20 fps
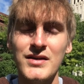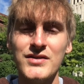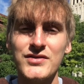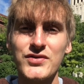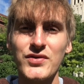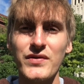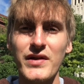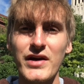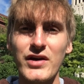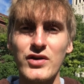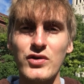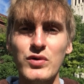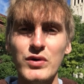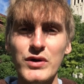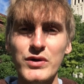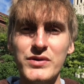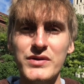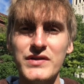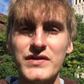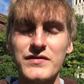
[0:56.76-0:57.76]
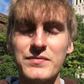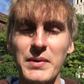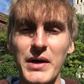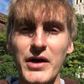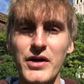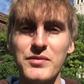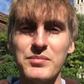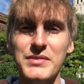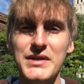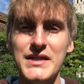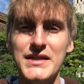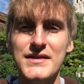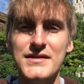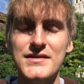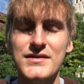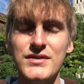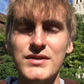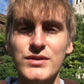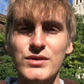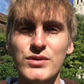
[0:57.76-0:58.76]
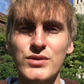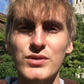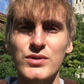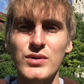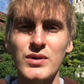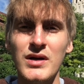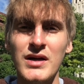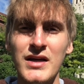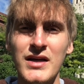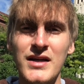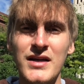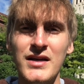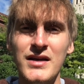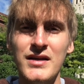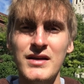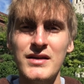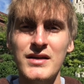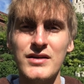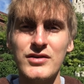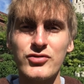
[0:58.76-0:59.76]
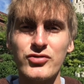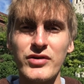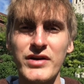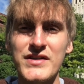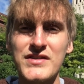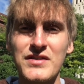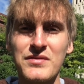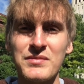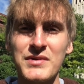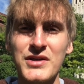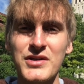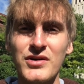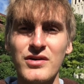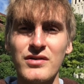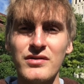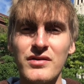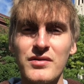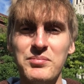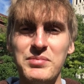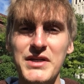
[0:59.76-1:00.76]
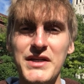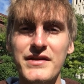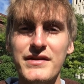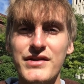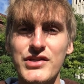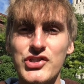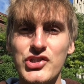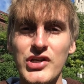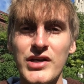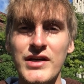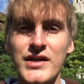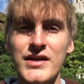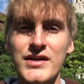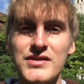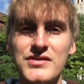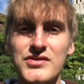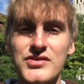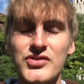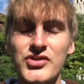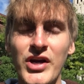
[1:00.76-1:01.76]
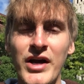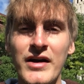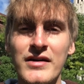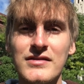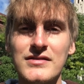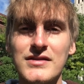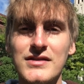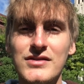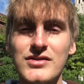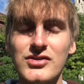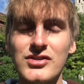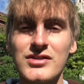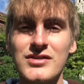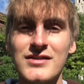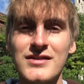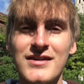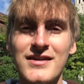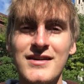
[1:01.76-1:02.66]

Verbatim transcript: So that quote inspired me to create something called the Be the Change Challenge.